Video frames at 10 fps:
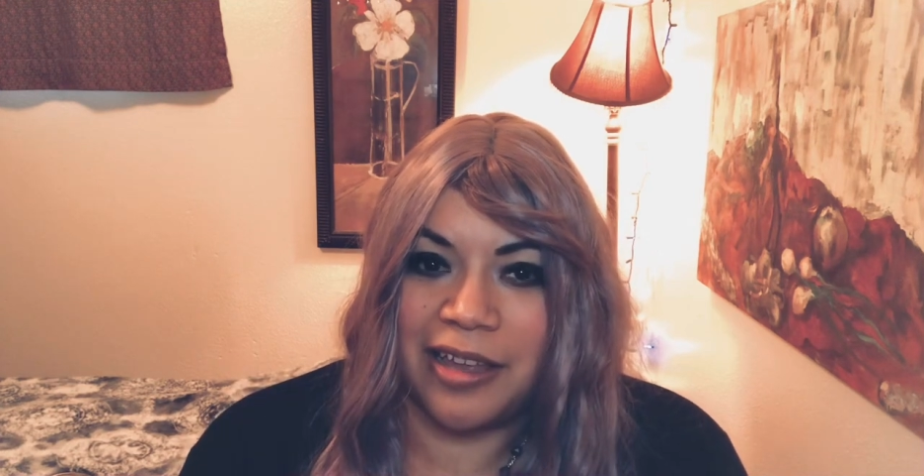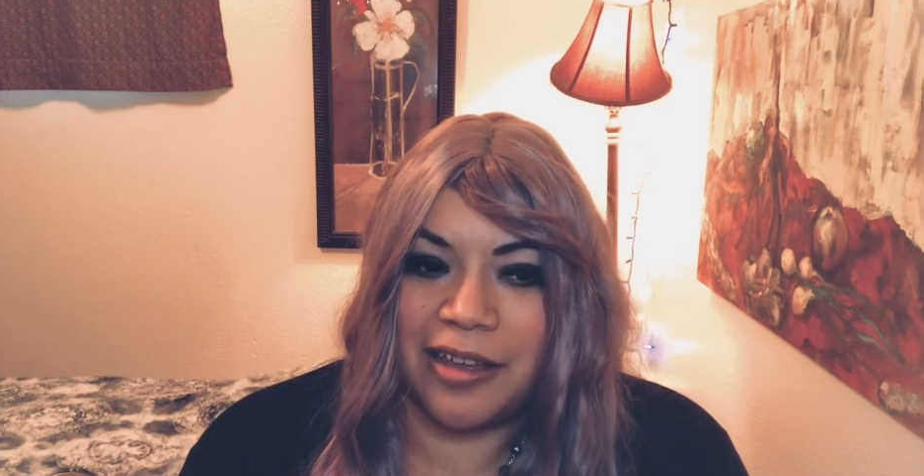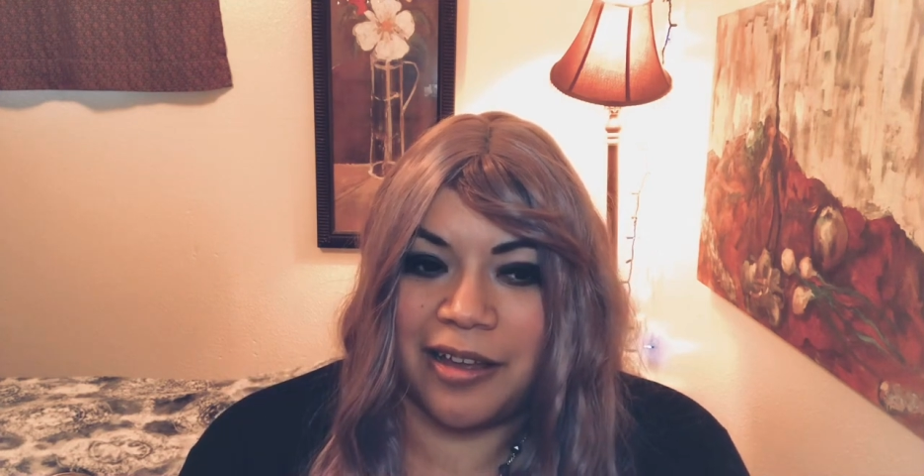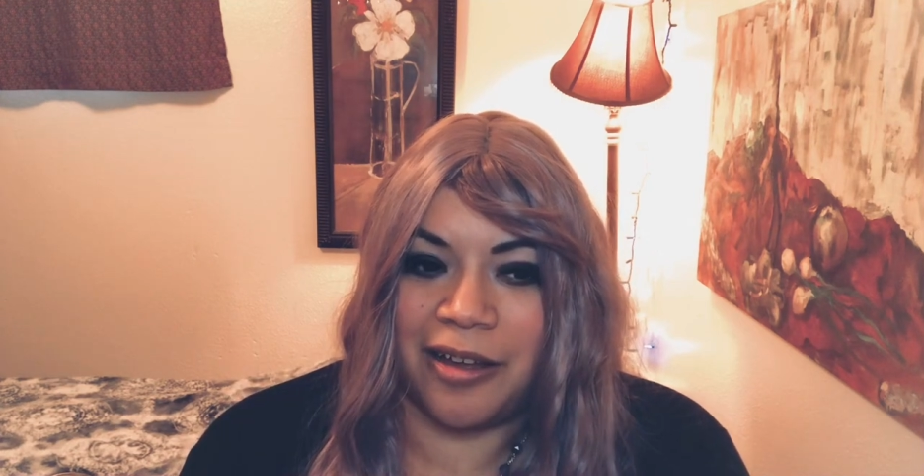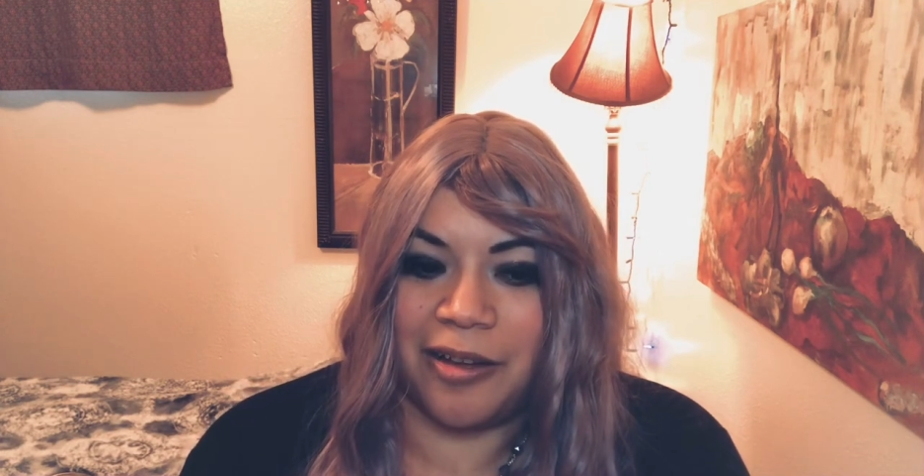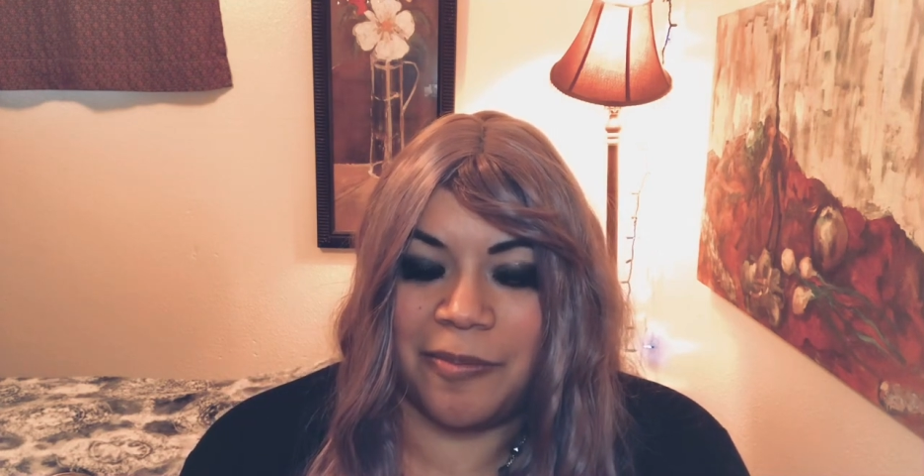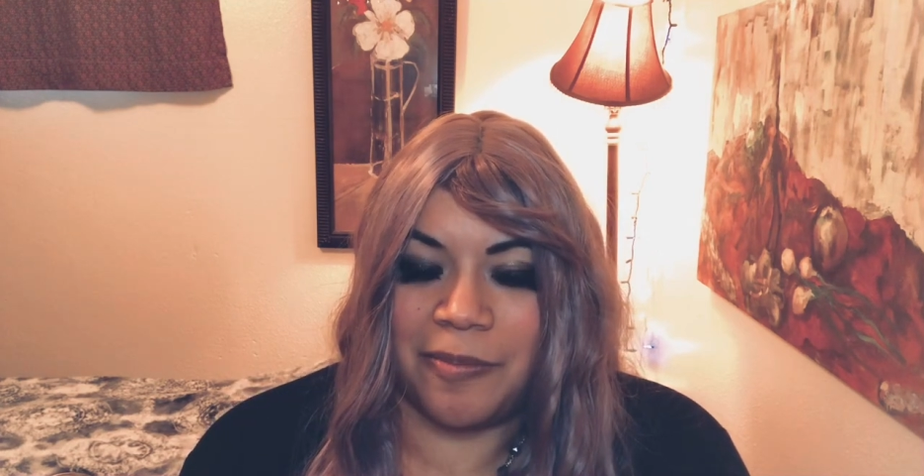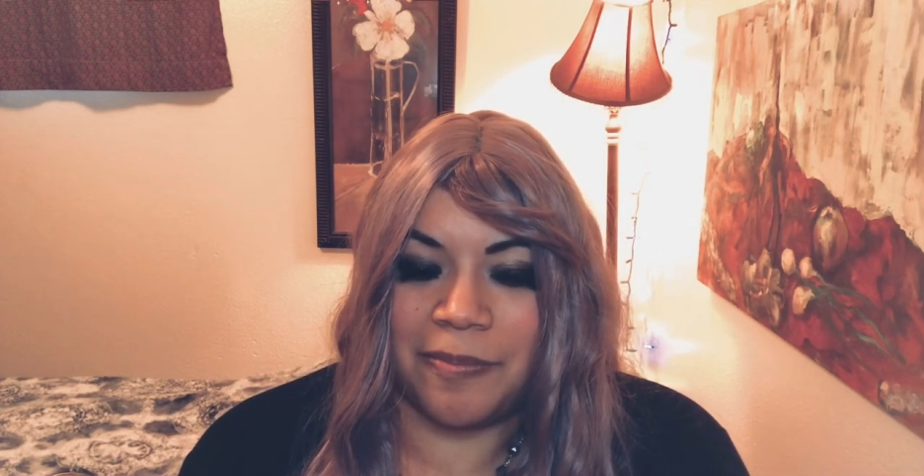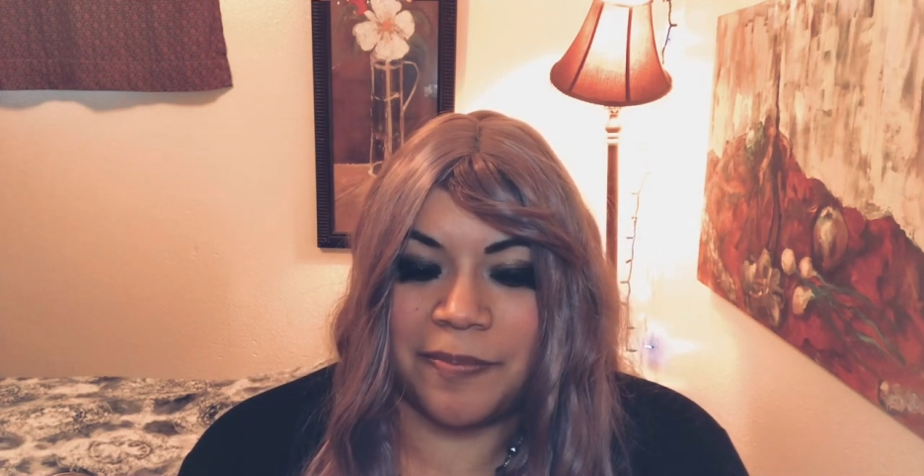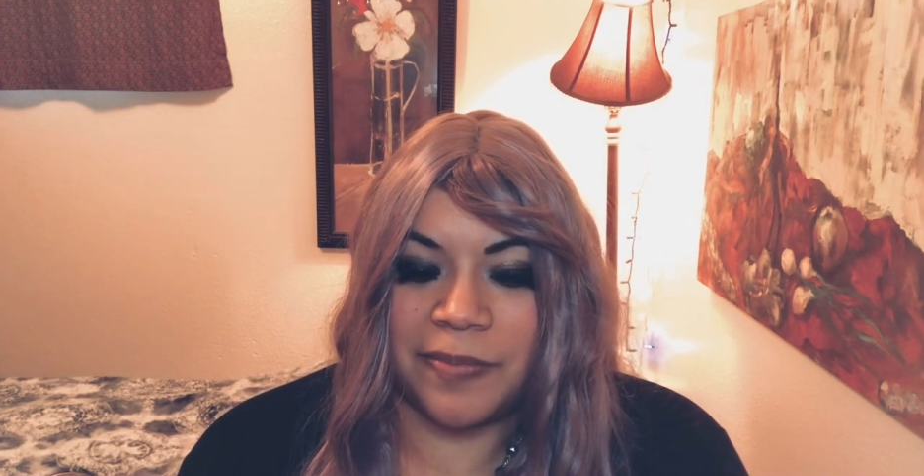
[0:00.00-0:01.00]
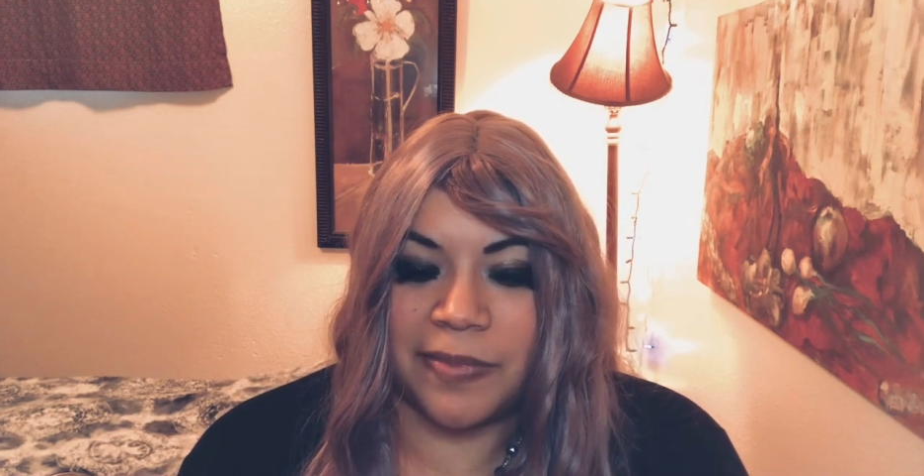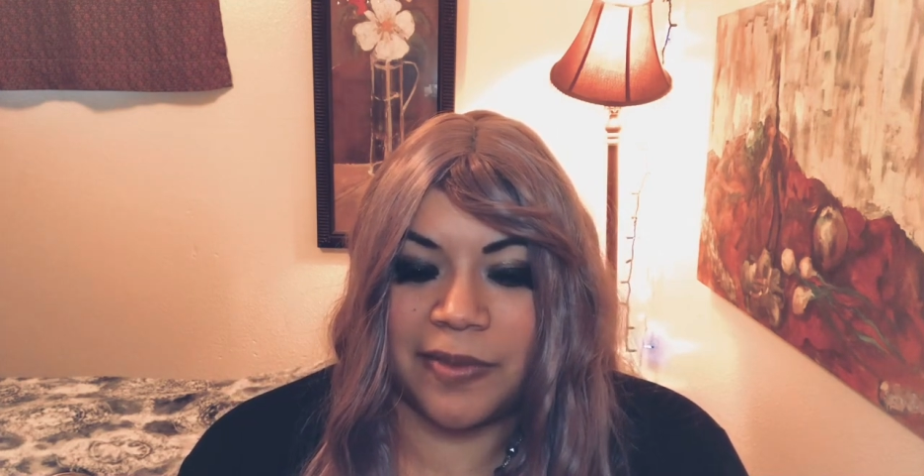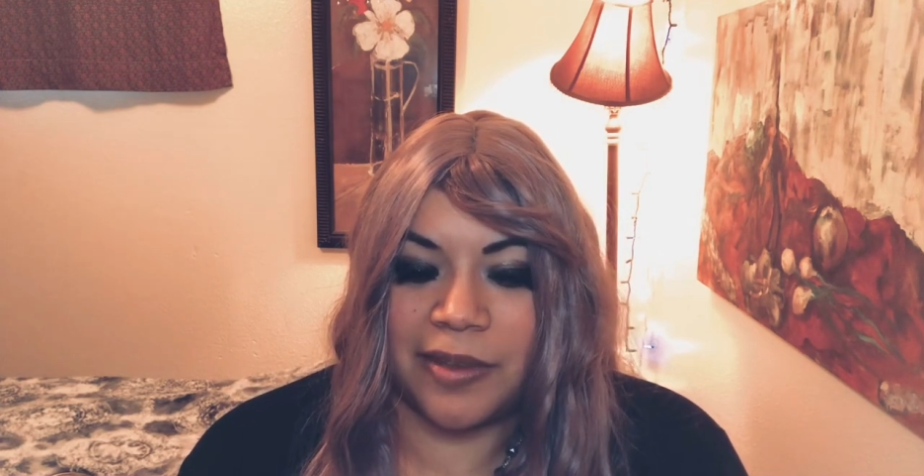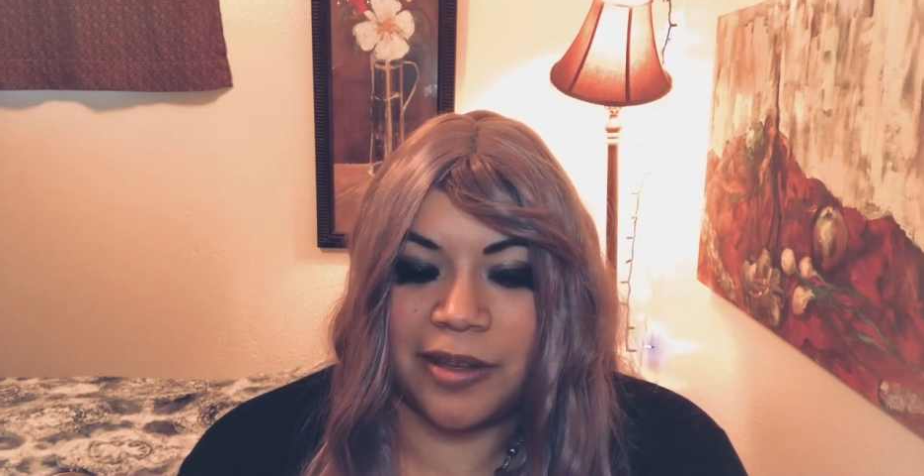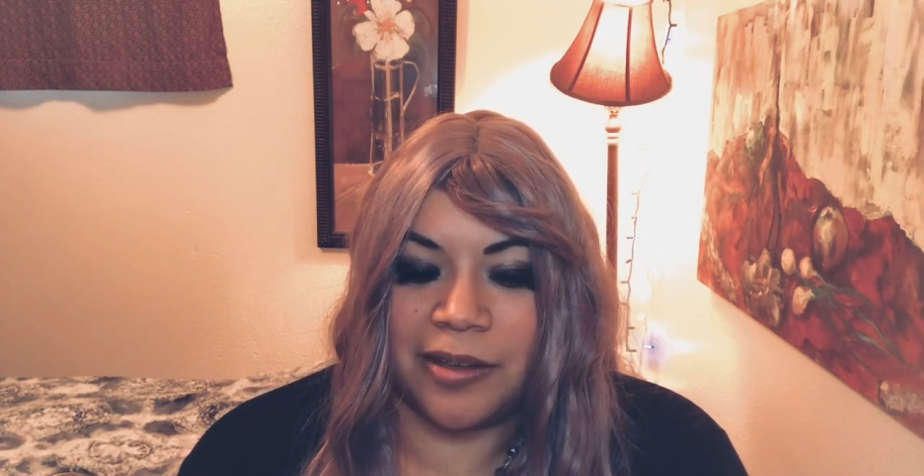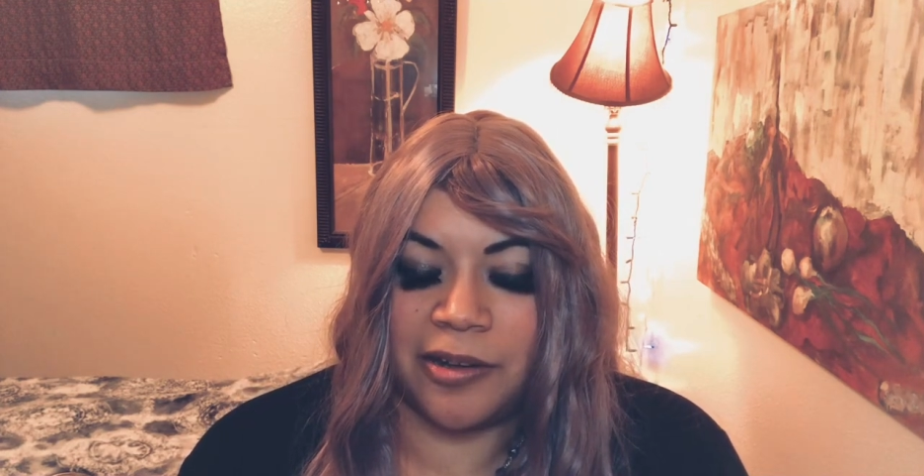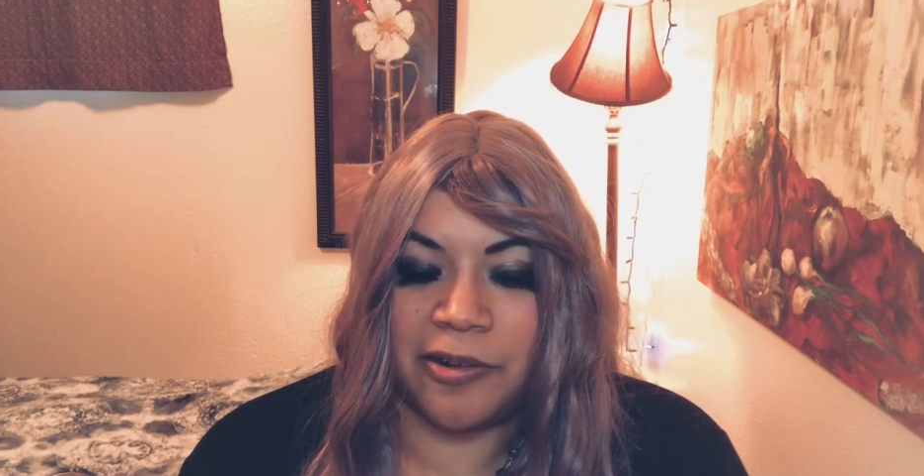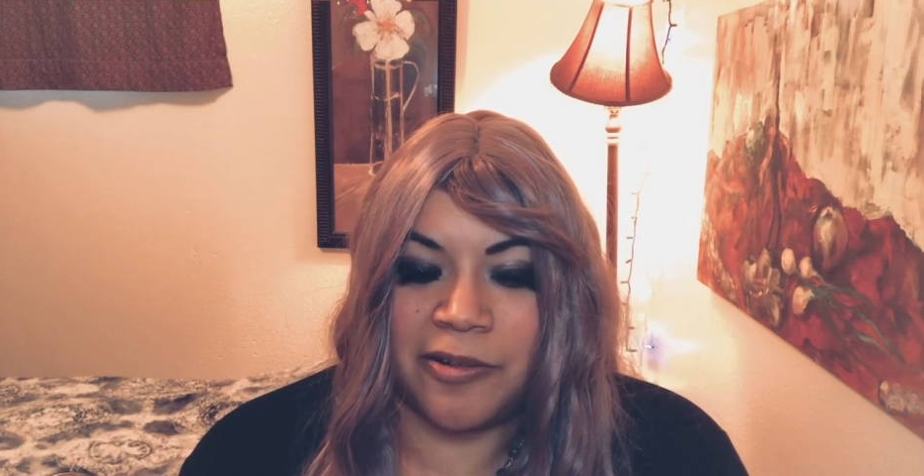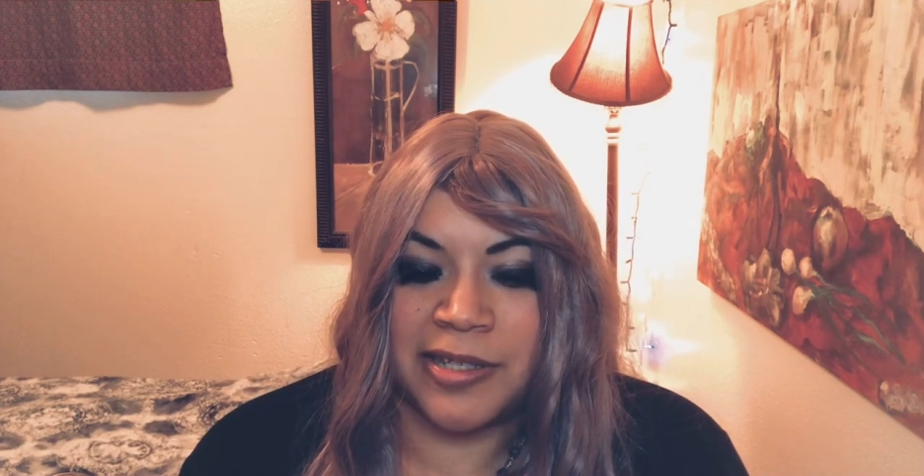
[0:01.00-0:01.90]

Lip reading: You know,